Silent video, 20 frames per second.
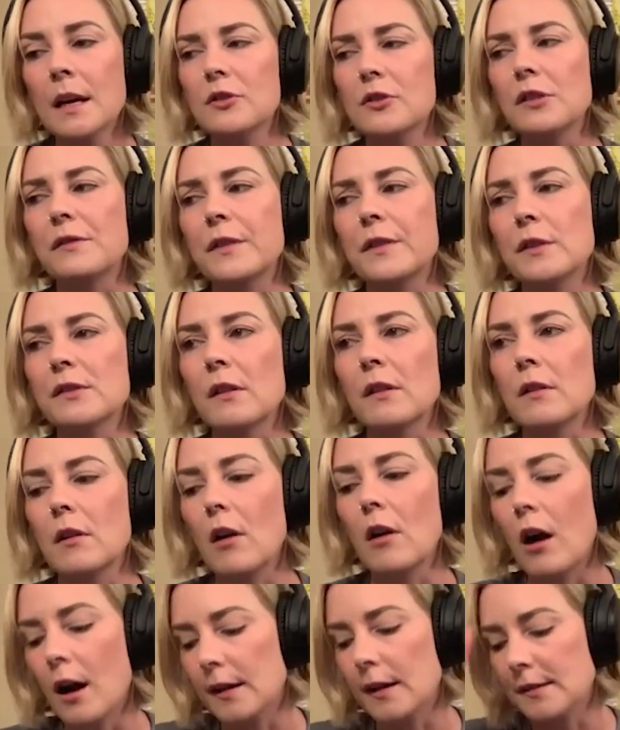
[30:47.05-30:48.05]
Just feels a little
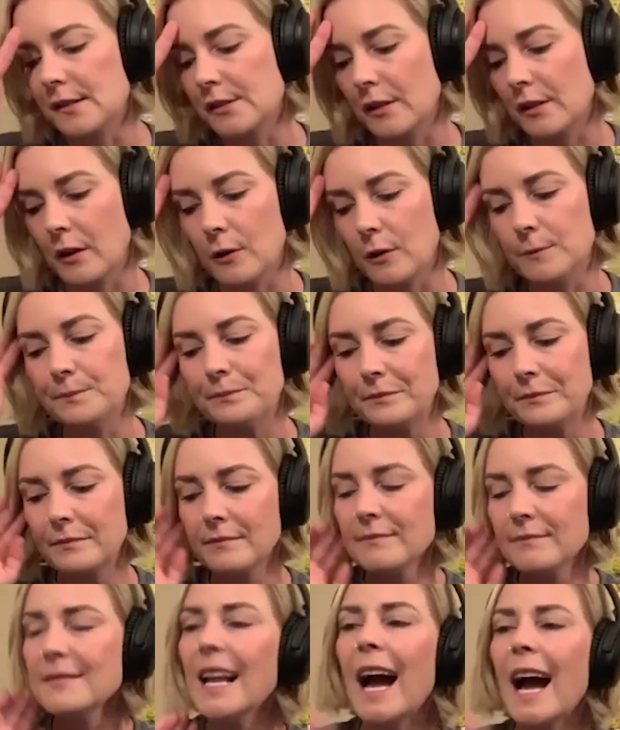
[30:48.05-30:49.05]
odd. So
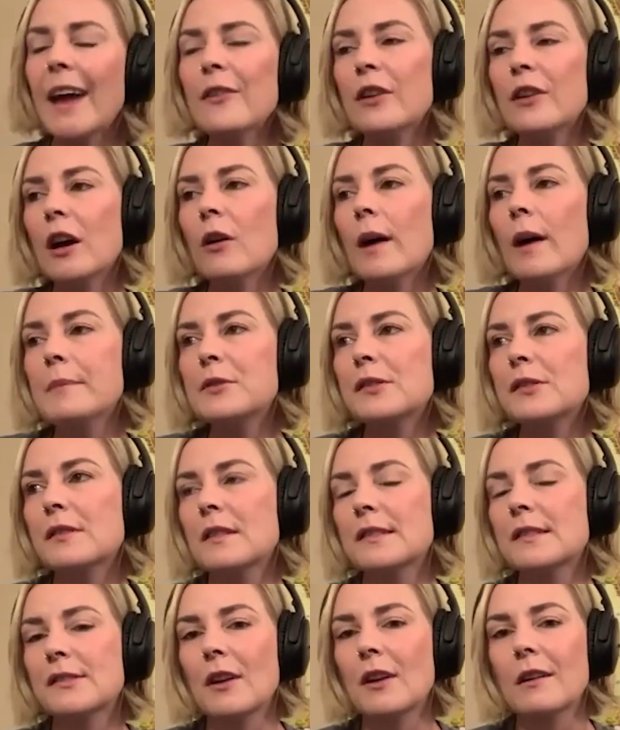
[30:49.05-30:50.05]
I don't know. I'm just
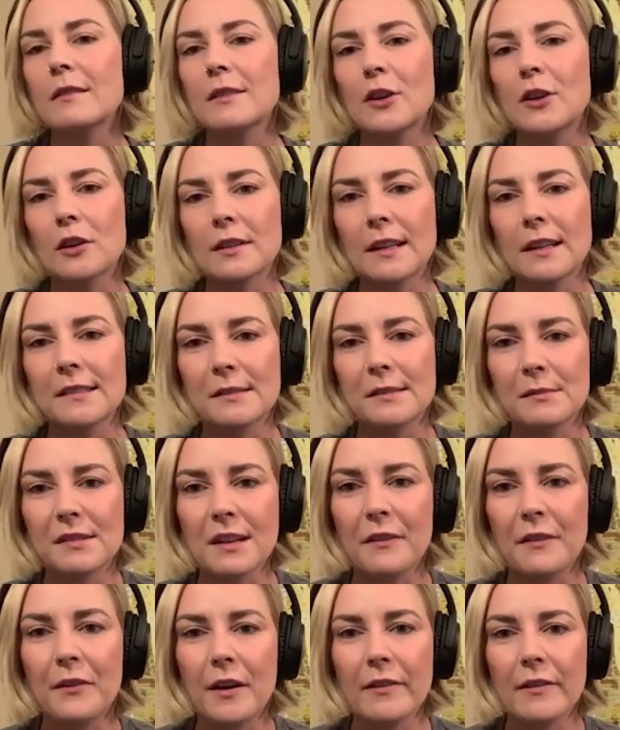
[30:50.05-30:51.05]
going to start cooking some
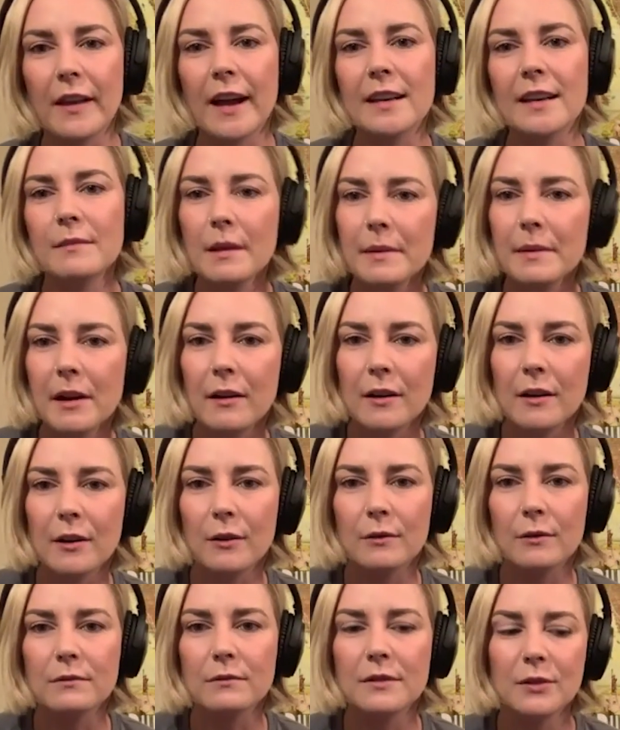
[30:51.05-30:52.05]
stuff online, and maybe I'll
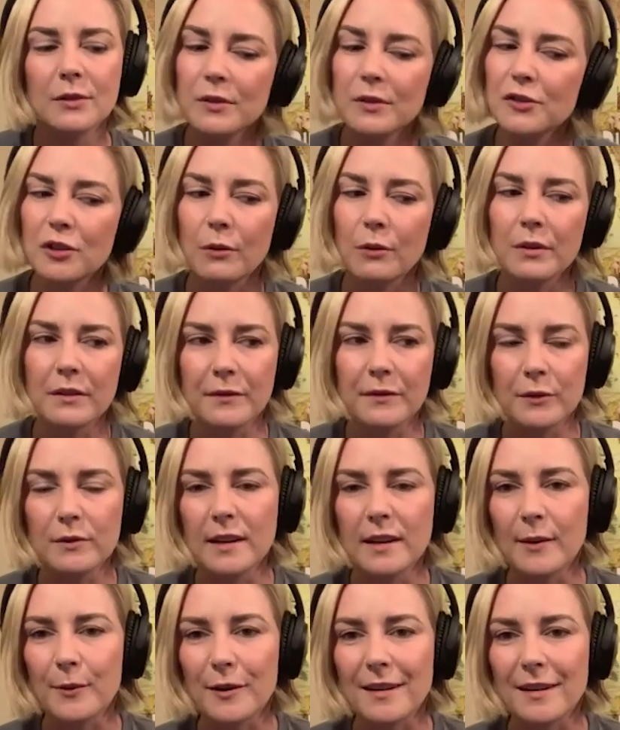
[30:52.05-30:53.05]
go do a show at the Food
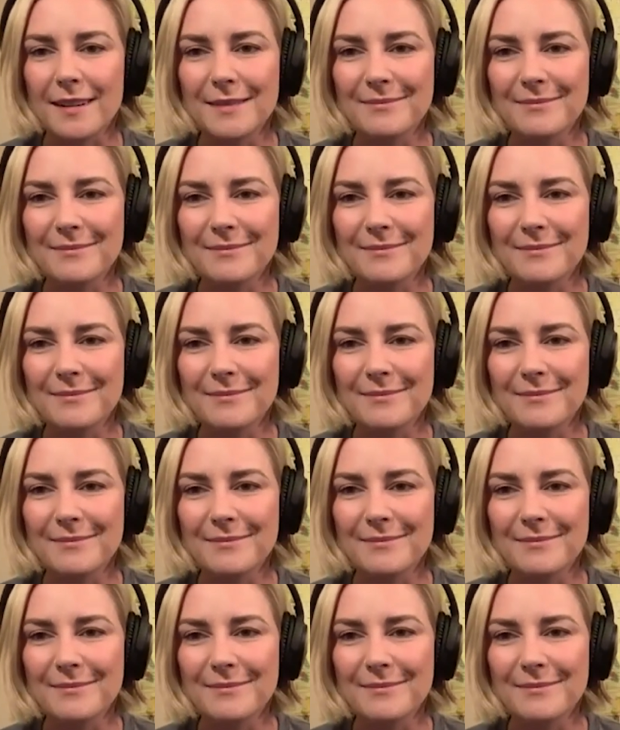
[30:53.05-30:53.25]
Network.